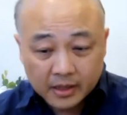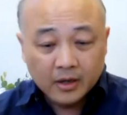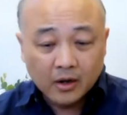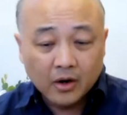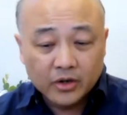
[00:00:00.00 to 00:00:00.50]

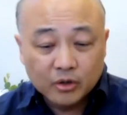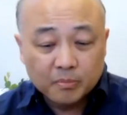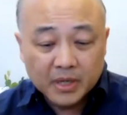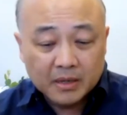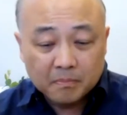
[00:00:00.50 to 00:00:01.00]
or you're
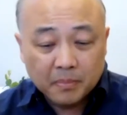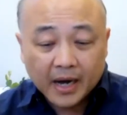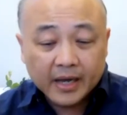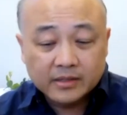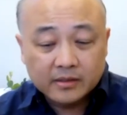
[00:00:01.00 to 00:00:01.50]
being
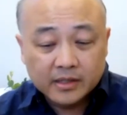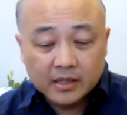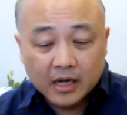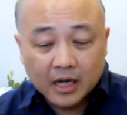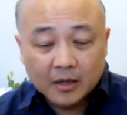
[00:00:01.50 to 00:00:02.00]
biasly
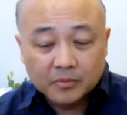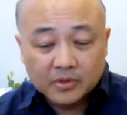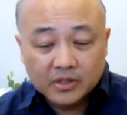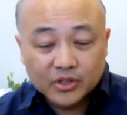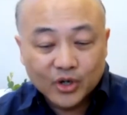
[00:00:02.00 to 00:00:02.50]

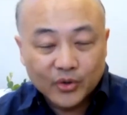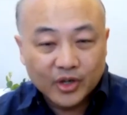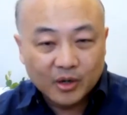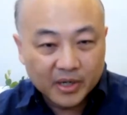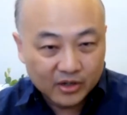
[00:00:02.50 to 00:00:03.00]
deterred there
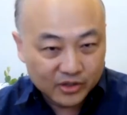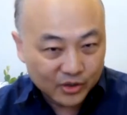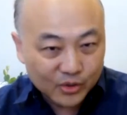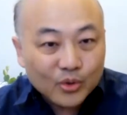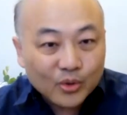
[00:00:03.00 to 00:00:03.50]
because of
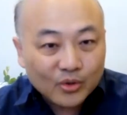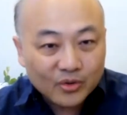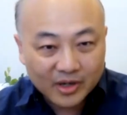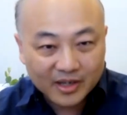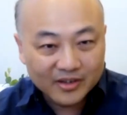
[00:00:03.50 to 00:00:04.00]
Google
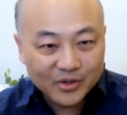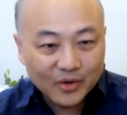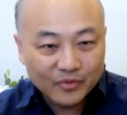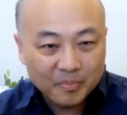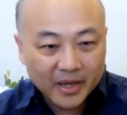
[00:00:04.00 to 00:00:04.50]
and
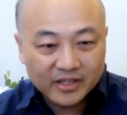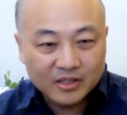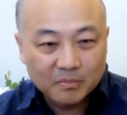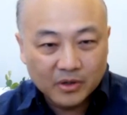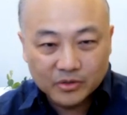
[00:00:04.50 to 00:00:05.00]
whoever pays the
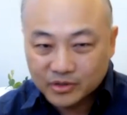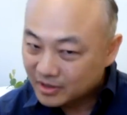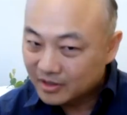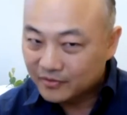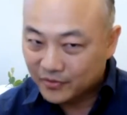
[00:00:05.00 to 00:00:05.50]
most
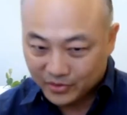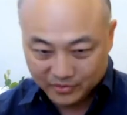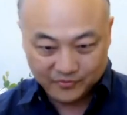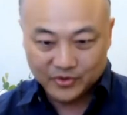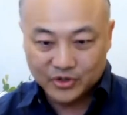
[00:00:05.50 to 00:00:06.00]

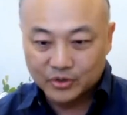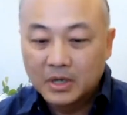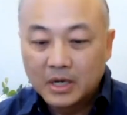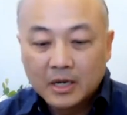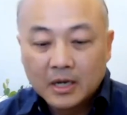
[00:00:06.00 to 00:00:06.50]
for you.
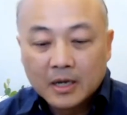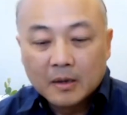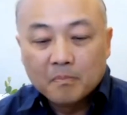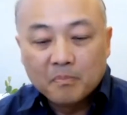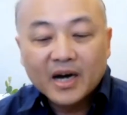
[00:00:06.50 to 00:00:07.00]

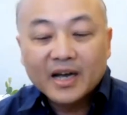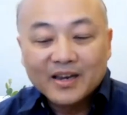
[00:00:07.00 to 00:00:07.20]
But